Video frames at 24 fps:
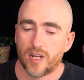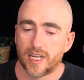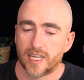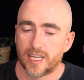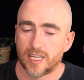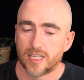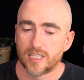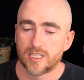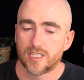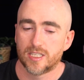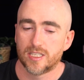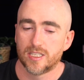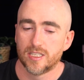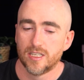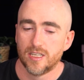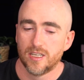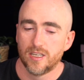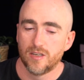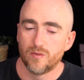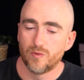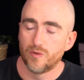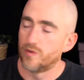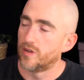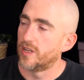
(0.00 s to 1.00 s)
I guess
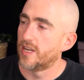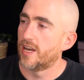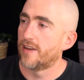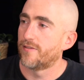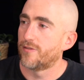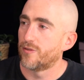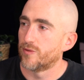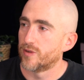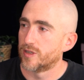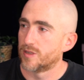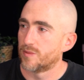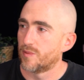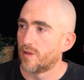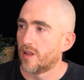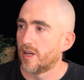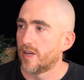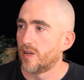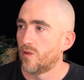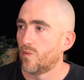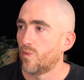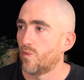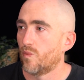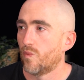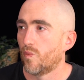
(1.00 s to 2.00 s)
we really have to
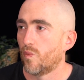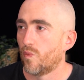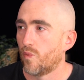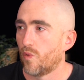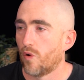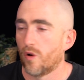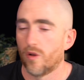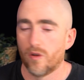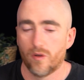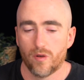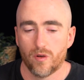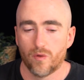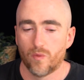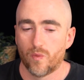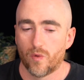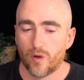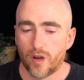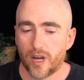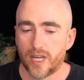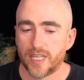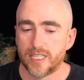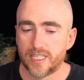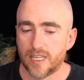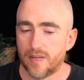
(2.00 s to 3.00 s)
explain
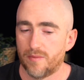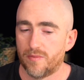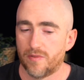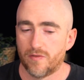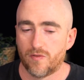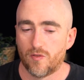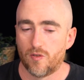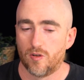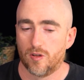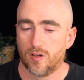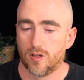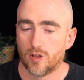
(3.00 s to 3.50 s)
what I said before.